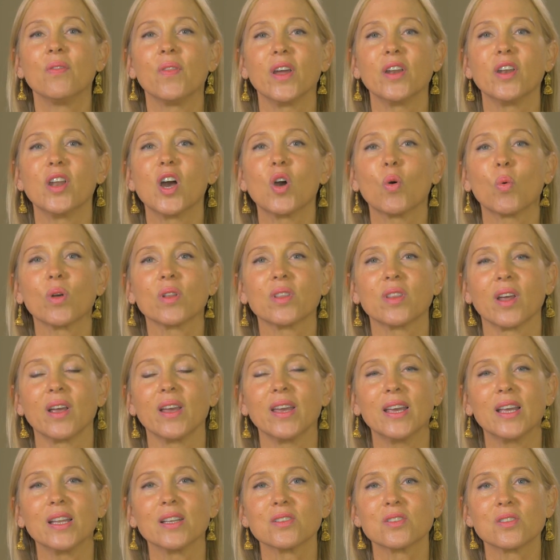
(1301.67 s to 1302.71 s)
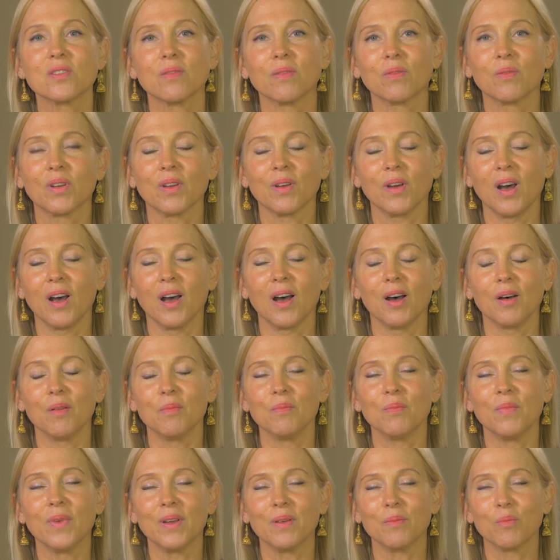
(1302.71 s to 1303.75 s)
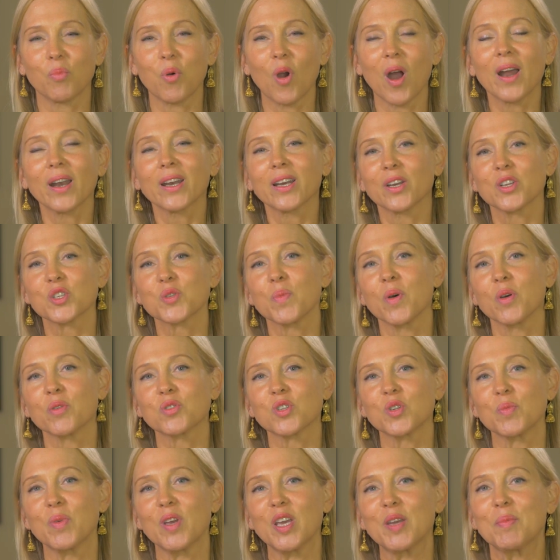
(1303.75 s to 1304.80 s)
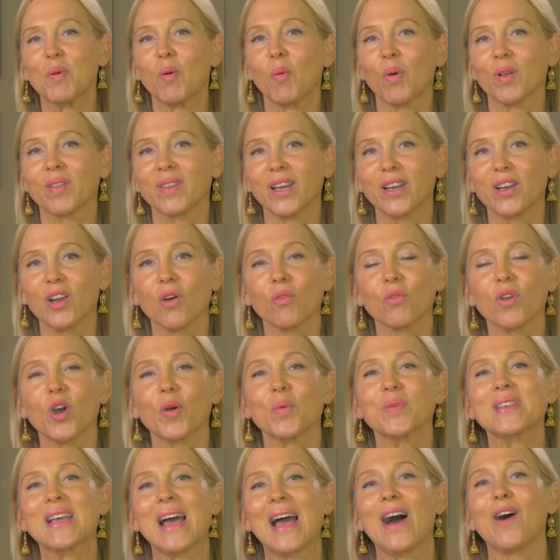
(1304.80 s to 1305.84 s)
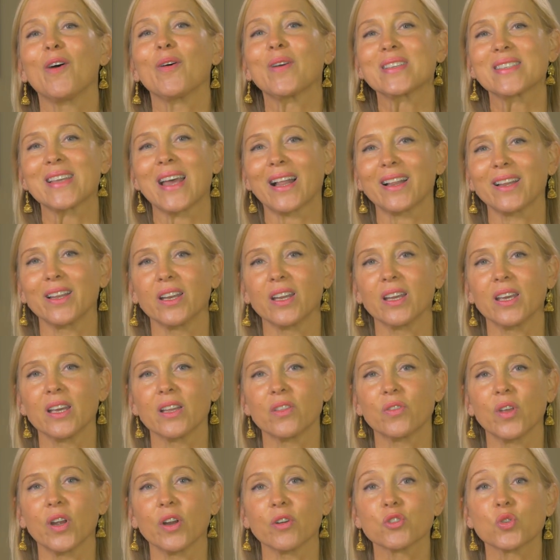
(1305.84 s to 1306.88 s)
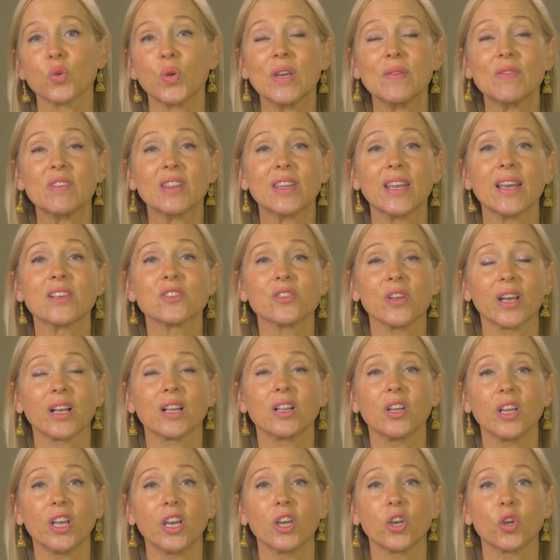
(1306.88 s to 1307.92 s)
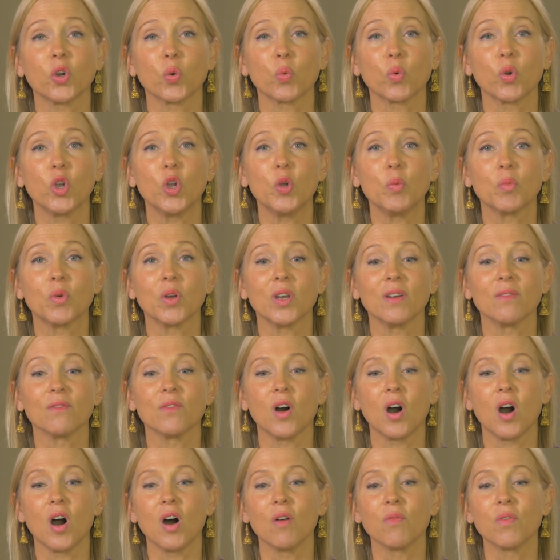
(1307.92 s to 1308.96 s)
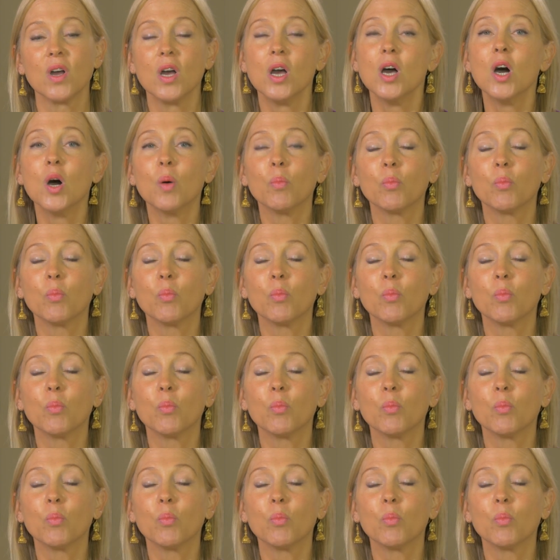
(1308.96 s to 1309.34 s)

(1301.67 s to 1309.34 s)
They know what the end product is supposed to be, but what they don't know is how exactly to get there. So even things like cleaning your room could involve